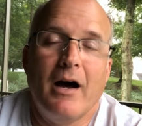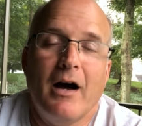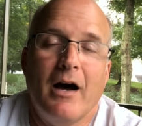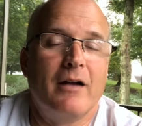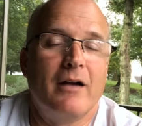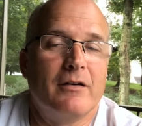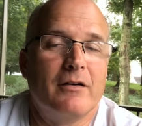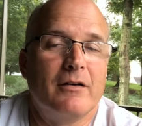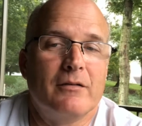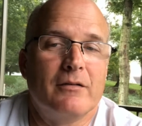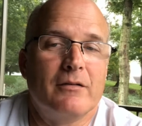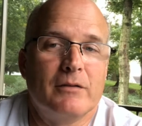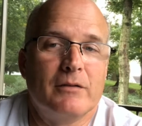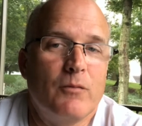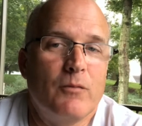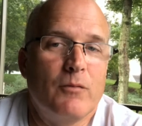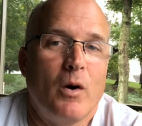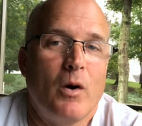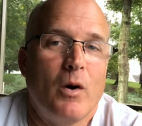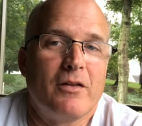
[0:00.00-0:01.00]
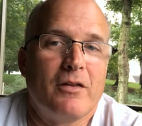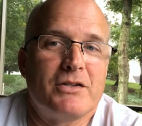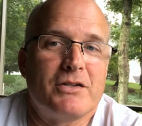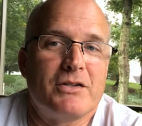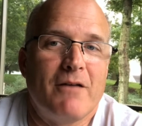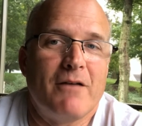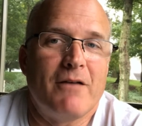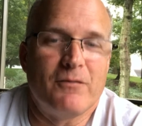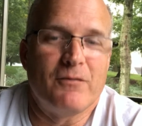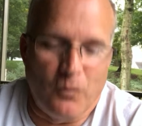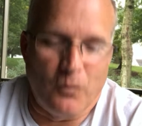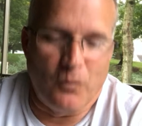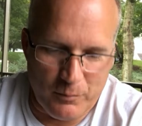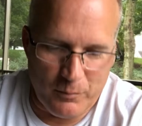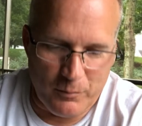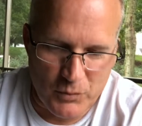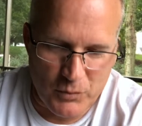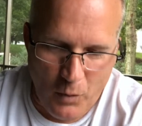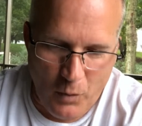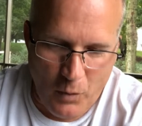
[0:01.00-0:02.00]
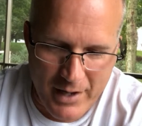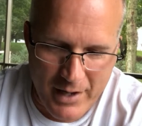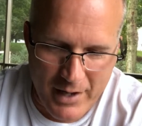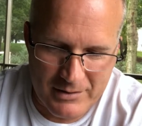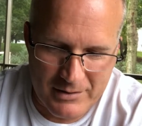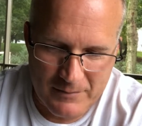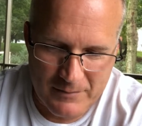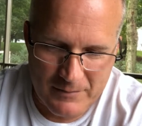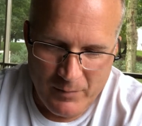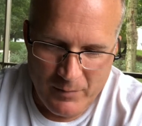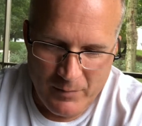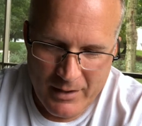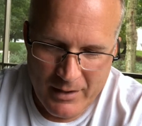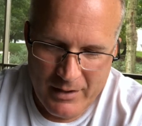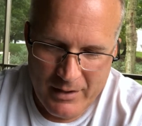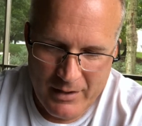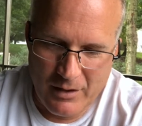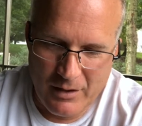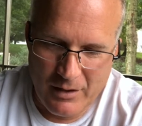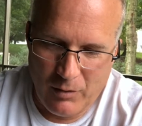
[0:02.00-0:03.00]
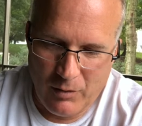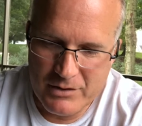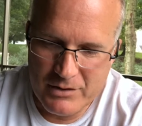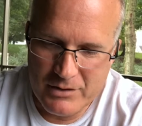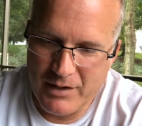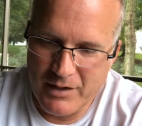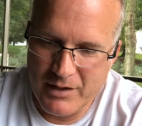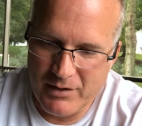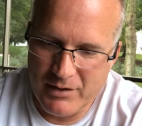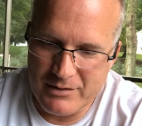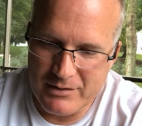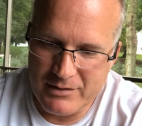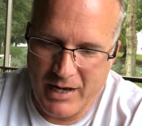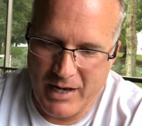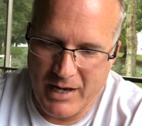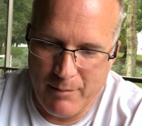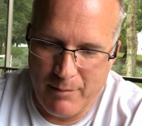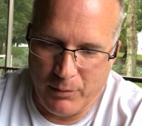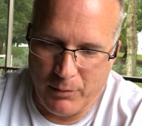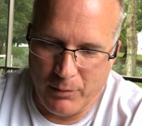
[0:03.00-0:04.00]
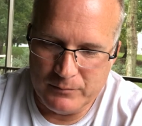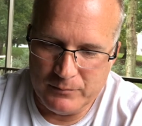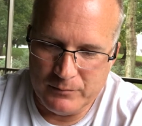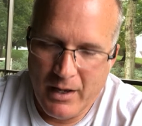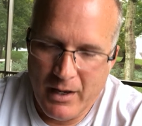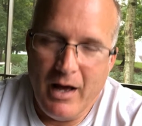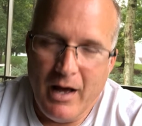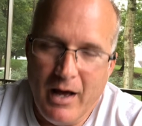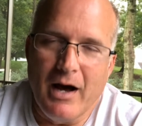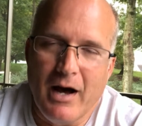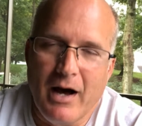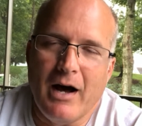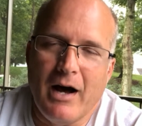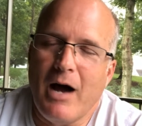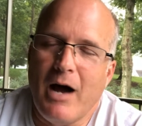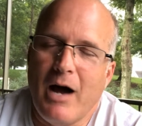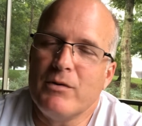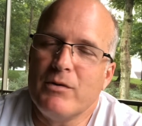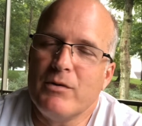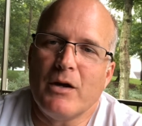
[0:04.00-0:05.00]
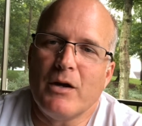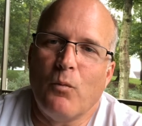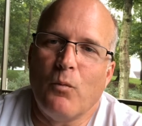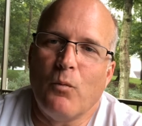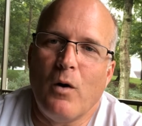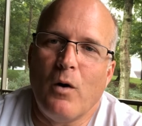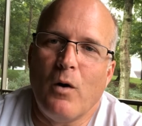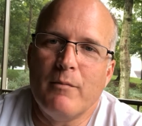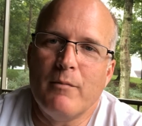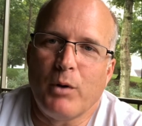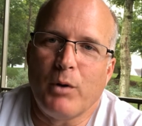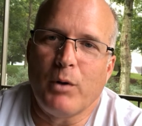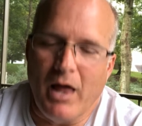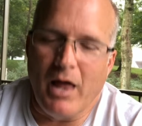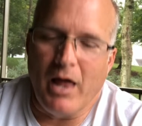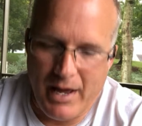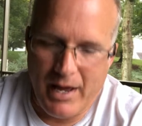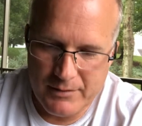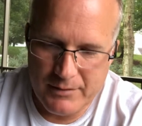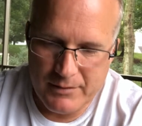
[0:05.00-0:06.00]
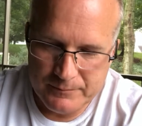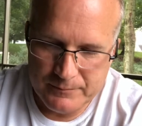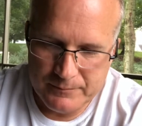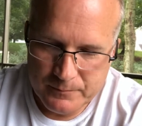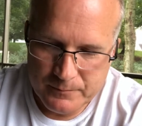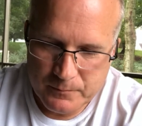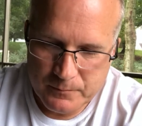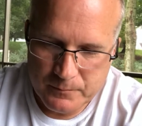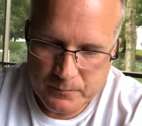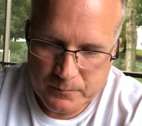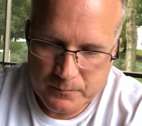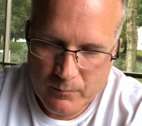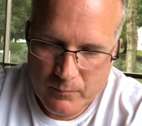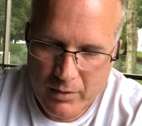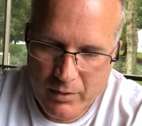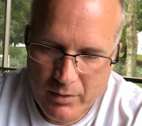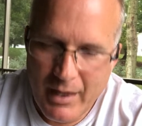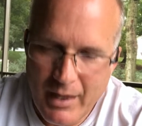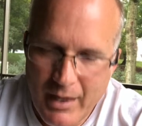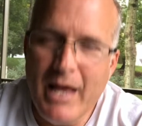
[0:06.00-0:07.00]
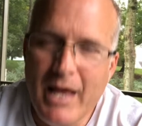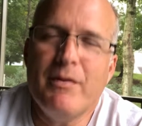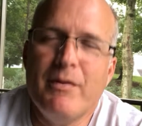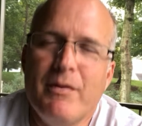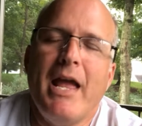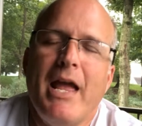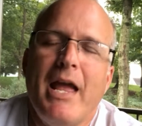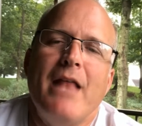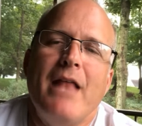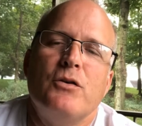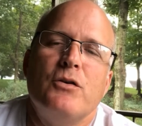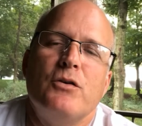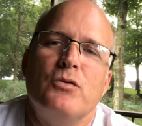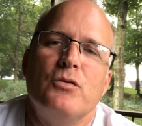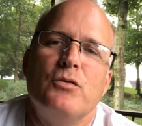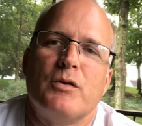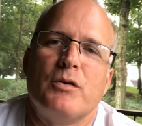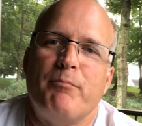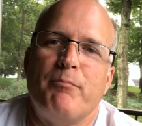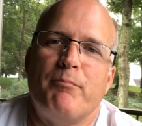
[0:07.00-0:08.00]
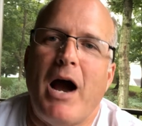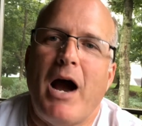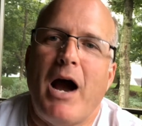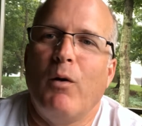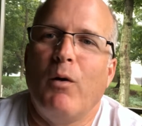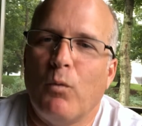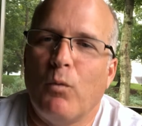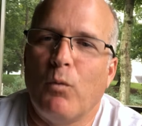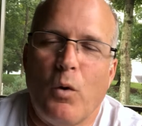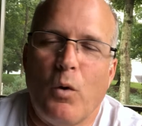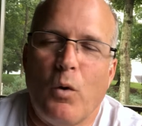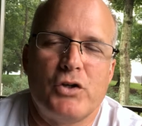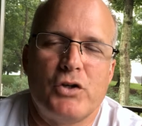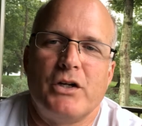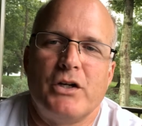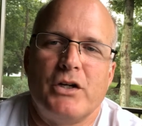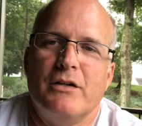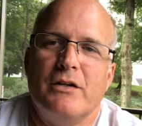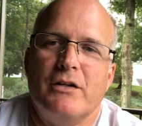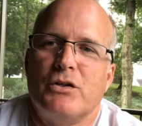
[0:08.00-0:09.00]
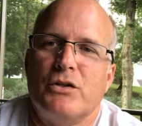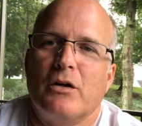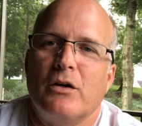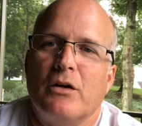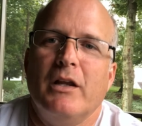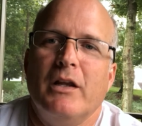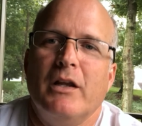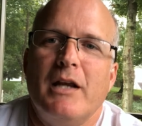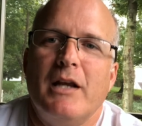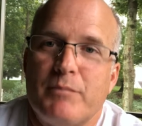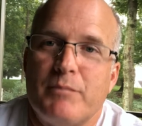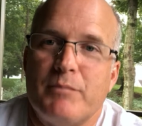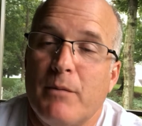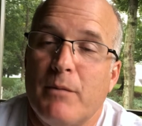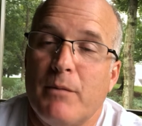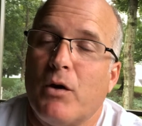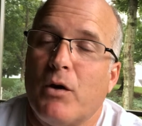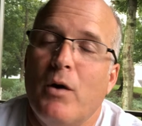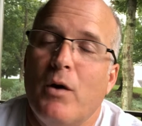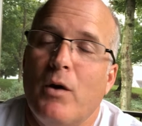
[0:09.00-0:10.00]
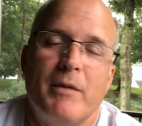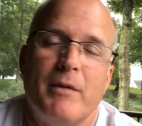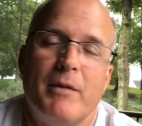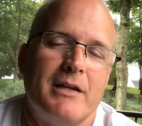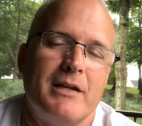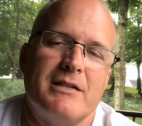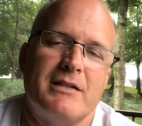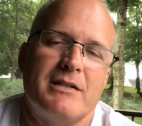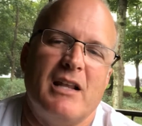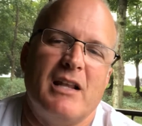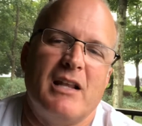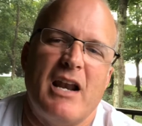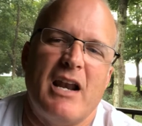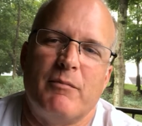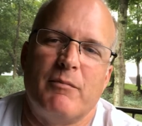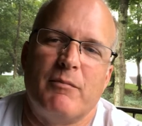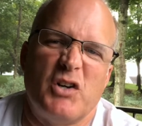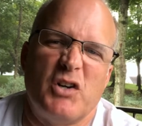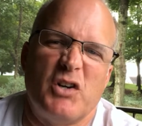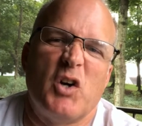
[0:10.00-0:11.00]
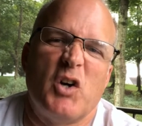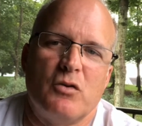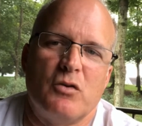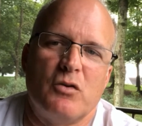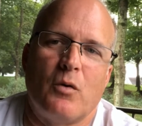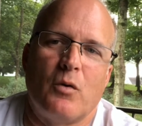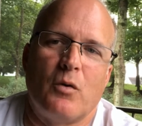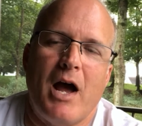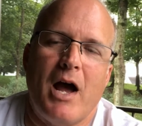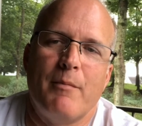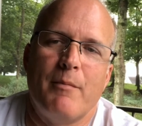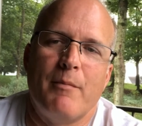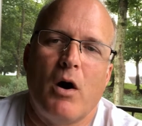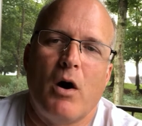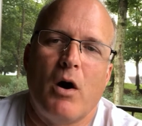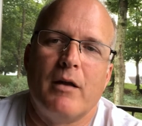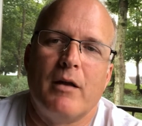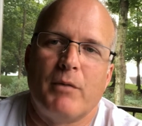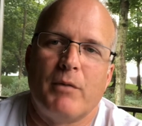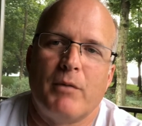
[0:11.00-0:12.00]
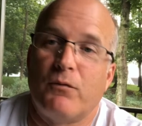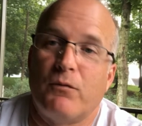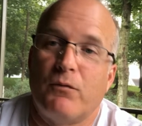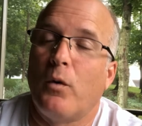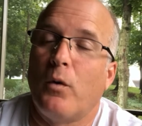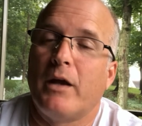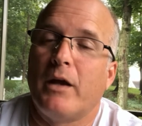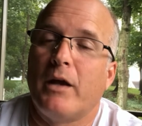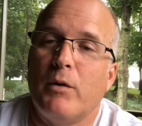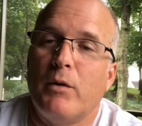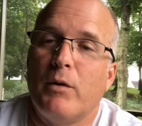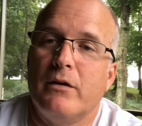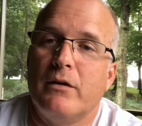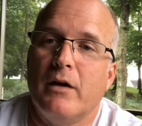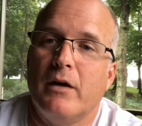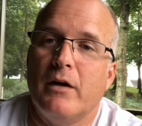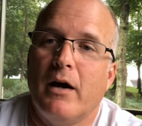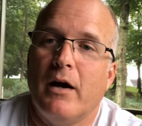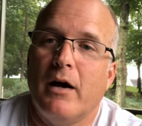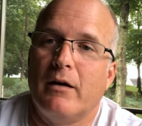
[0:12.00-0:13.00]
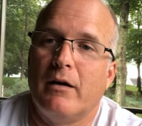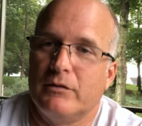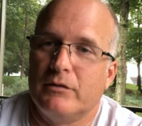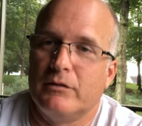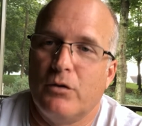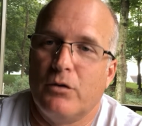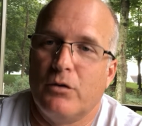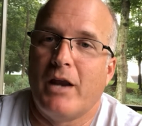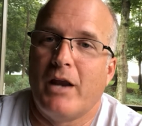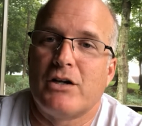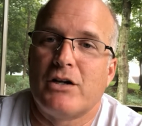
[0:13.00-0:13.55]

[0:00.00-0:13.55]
under in one of the seven forms of waste. You know, let's give an example. Uh, I was at one plant and they had to do some power washing to clean up some equipment. It gets a lot of dirt and grime on it before they would, uh, you can